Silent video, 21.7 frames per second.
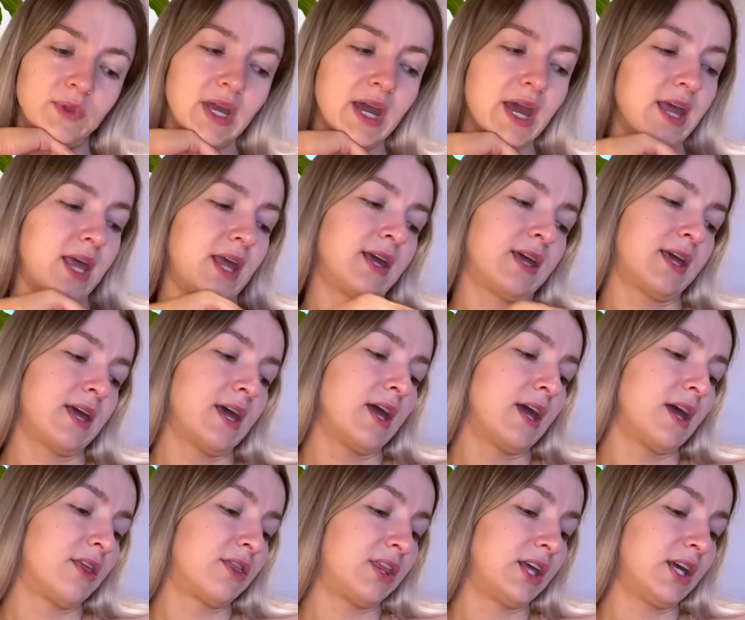hair
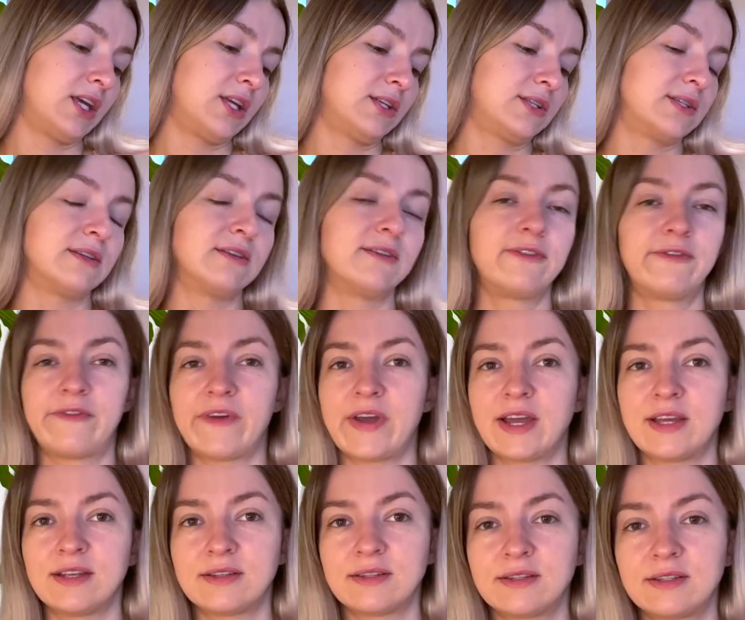care things and
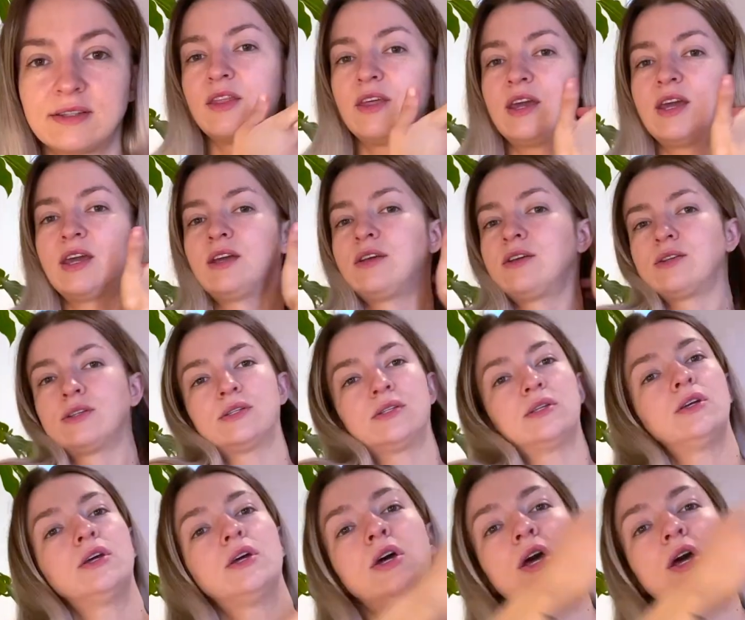face things,